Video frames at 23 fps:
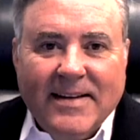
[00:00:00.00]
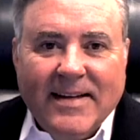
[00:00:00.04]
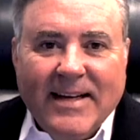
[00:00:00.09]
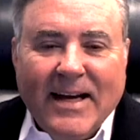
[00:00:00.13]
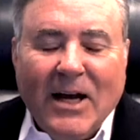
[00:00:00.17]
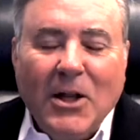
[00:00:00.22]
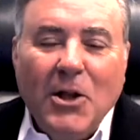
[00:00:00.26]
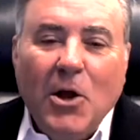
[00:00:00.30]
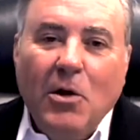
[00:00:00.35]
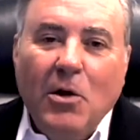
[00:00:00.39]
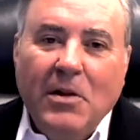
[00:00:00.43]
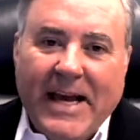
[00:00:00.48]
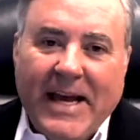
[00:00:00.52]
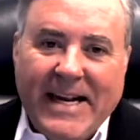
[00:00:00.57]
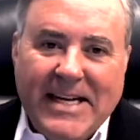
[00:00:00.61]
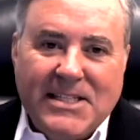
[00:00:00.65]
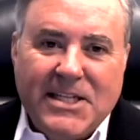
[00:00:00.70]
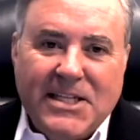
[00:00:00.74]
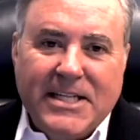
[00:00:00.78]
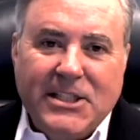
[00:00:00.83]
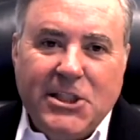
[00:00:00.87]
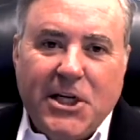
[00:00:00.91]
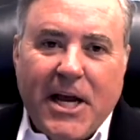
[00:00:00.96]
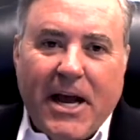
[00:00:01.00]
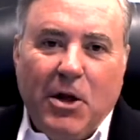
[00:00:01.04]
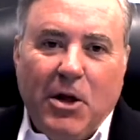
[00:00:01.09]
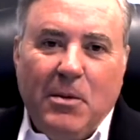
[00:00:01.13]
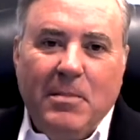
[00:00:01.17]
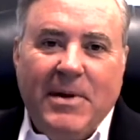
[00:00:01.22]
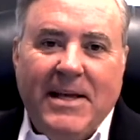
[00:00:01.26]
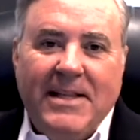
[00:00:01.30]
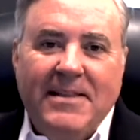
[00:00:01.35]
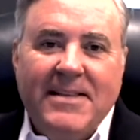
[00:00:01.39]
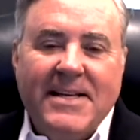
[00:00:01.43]
Hello, ladies and
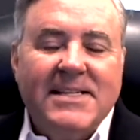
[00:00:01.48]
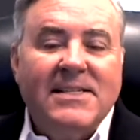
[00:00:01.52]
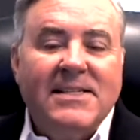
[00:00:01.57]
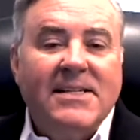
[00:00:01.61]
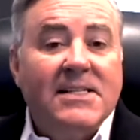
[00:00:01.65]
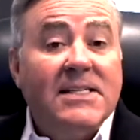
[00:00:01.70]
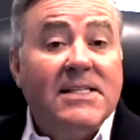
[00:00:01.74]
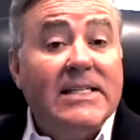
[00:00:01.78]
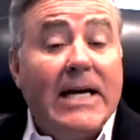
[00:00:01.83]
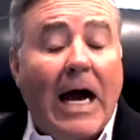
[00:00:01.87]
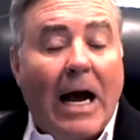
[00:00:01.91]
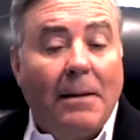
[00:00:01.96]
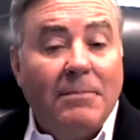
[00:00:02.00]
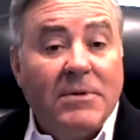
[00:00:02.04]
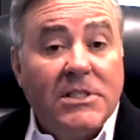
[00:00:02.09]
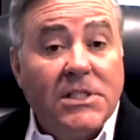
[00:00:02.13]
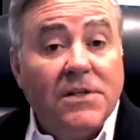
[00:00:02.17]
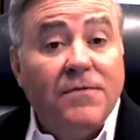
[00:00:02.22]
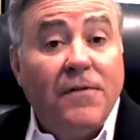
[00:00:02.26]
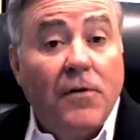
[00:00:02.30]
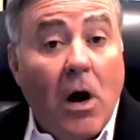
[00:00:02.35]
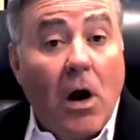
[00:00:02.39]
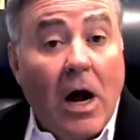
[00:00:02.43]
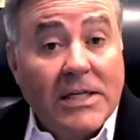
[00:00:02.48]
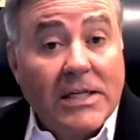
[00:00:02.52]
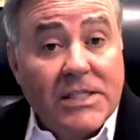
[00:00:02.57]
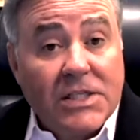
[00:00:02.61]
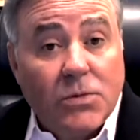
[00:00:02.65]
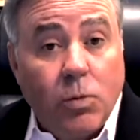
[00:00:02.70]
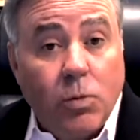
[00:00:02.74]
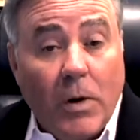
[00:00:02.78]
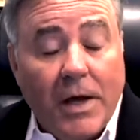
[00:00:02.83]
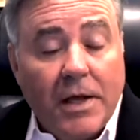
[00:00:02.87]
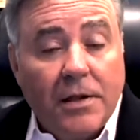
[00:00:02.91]
gentlemen. This is Thomas
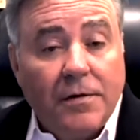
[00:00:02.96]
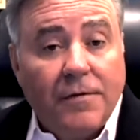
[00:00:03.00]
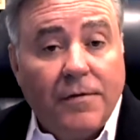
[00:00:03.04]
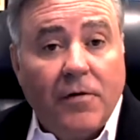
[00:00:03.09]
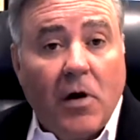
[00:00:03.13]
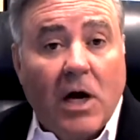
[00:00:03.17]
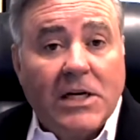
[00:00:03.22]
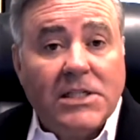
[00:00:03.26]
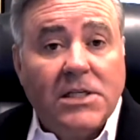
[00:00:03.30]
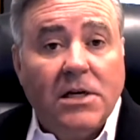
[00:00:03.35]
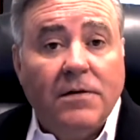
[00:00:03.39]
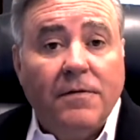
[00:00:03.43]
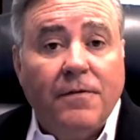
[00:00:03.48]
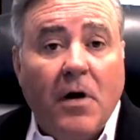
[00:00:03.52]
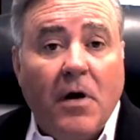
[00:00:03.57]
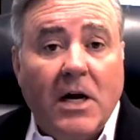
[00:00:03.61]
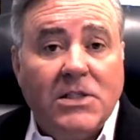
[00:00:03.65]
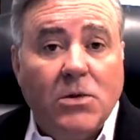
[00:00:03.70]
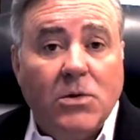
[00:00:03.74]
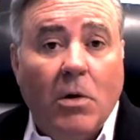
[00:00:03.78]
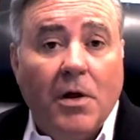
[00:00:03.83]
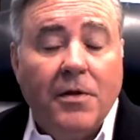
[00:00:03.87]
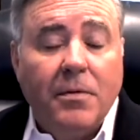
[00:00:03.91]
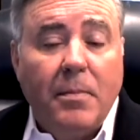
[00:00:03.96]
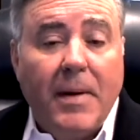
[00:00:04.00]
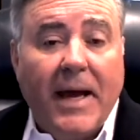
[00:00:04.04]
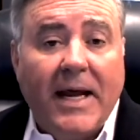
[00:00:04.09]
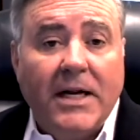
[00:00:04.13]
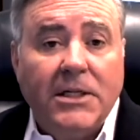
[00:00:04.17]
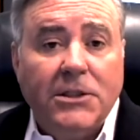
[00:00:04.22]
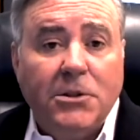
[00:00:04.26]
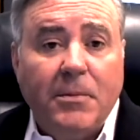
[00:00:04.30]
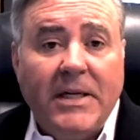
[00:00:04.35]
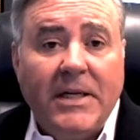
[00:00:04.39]
Fross with Fross and Fross Wealth
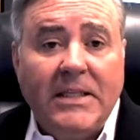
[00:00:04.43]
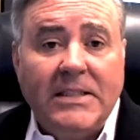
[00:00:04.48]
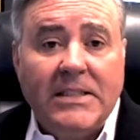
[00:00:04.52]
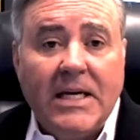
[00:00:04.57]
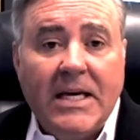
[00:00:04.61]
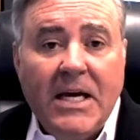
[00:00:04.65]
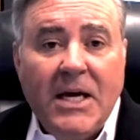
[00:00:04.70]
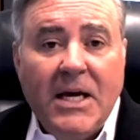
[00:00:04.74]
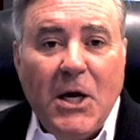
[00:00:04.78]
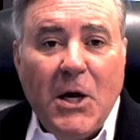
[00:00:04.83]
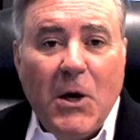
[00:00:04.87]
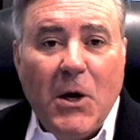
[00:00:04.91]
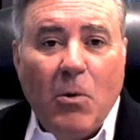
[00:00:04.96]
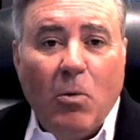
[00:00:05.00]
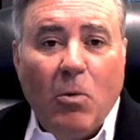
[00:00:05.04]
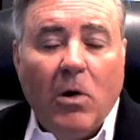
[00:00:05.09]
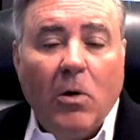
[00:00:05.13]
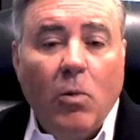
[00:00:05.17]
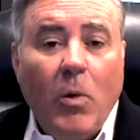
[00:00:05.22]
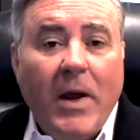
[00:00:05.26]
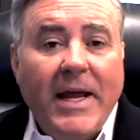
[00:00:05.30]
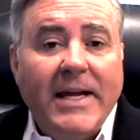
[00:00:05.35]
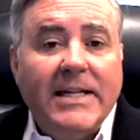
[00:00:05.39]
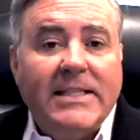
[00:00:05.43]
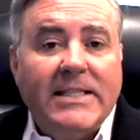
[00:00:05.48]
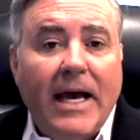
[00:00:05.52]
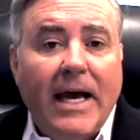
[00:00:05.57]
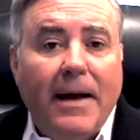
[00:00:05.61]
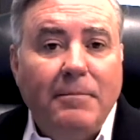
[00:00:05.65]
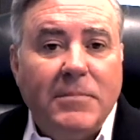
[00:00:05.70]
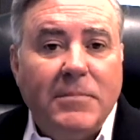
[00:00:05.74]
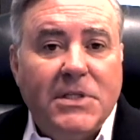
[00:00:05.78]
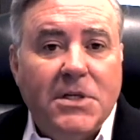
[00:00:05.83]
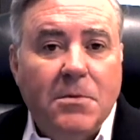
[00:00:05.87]
Management, where we
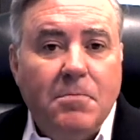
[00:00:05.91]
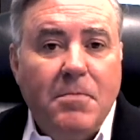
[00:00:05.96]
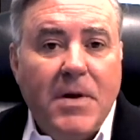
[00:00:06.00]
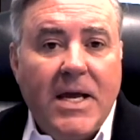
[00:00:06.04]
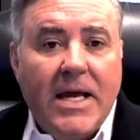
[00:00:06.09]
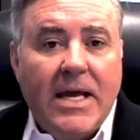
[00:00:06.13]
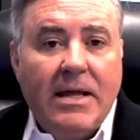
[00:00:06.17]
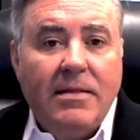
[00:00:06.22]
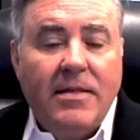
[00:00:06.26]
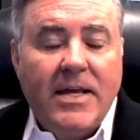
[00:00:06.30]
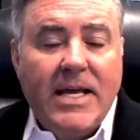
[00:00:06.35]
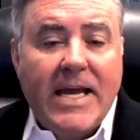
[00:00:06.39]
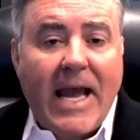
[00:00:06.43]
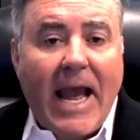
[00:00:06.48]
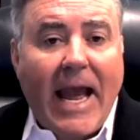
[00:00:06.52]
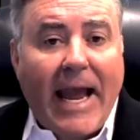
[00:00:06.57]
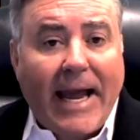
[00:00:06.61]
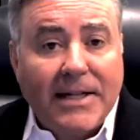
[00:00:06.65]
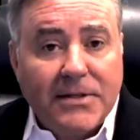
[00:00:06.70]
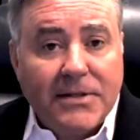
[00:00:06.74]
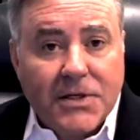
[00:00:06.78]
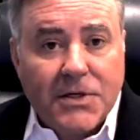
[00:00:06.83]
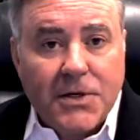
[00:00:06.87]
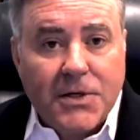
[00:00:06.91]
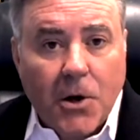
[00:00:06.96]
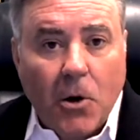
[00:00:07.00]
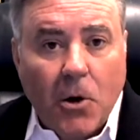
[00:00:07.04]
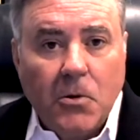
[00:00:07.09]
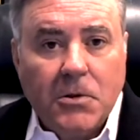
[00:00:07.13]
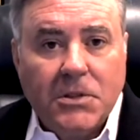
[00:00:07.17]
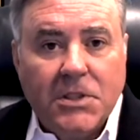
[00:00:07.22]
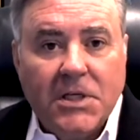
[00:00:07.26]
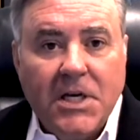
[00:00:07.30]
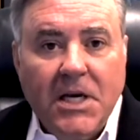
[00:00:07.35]
attempt to be the
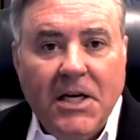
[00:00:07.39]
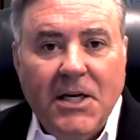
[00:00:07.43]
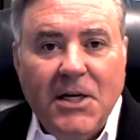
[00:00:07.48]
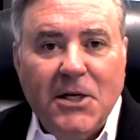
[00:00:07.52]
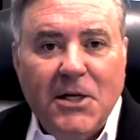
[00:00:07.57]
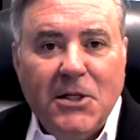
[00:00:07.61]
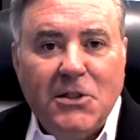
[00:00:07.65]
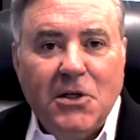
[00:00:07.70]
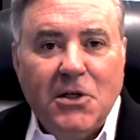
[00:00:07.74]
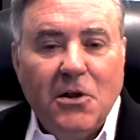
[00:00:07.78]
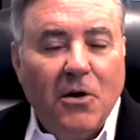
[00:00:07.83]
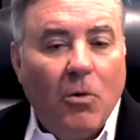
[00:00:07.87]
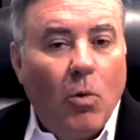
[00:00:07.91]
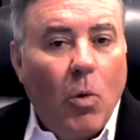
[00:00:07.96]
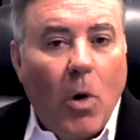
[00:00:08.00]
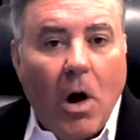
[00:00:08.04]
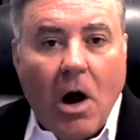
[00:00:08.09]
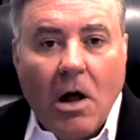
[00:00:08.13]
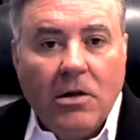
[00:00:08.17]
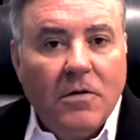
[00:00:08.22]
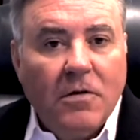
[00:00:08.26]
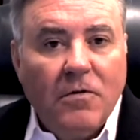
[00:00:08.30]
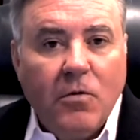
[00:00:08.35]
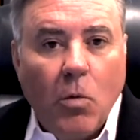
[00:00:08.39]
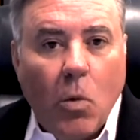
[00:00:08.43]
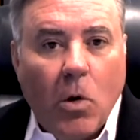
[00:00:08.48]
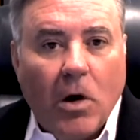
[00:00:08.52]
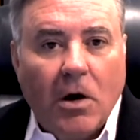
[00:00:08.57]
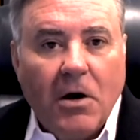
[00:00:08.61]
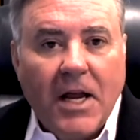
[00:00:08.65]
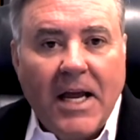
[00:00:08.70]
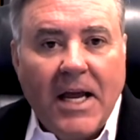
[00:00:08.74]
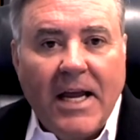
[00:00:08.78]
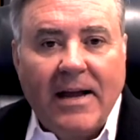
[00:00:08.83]
antidote to the wall of
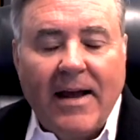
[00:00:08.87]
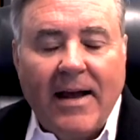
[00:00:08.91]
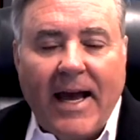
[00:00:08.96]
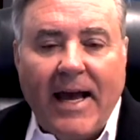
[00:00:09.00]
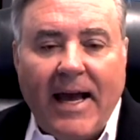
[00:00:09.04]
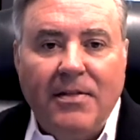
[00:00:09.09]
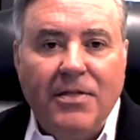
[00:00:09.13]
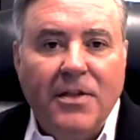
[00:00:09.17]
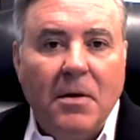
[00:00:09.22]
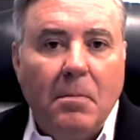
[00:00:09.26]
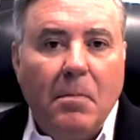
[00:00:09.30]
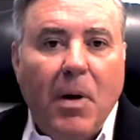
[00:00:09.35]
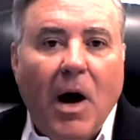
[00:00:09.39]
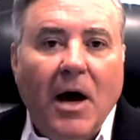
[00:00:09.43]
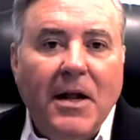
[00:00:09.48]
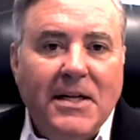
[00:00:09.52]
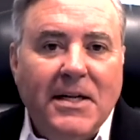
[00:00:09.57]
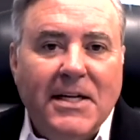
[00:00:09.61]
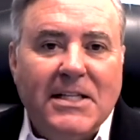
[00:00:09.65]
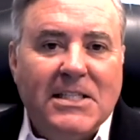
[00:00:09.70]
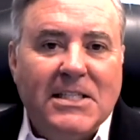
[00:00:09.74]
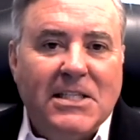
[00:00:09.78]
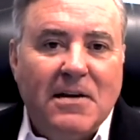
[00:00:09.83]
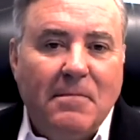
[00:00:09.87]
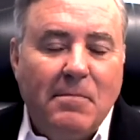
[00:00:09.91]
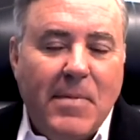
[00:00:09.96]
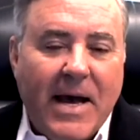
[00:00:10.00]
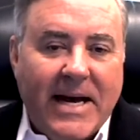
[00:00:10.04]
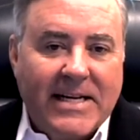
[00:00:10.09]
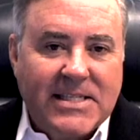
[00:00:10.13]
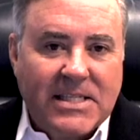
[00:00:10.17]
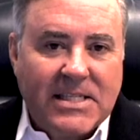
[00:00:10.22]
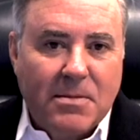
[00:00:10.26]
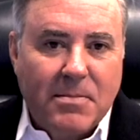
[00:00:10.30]
worry and the pundits of
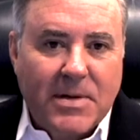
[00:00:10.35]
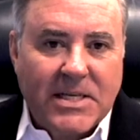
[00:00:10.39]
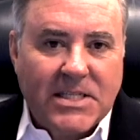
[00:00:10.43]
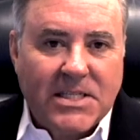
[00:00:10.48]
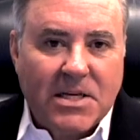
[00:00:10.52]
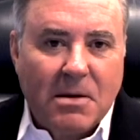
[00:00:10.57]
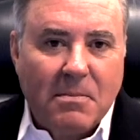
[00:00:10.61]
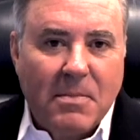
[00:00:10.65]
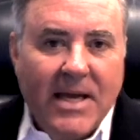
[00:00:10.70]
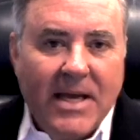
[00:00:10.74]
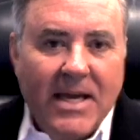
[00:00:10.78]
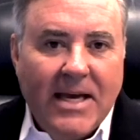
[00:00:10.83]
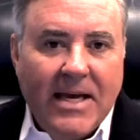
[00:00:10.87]
pessimism.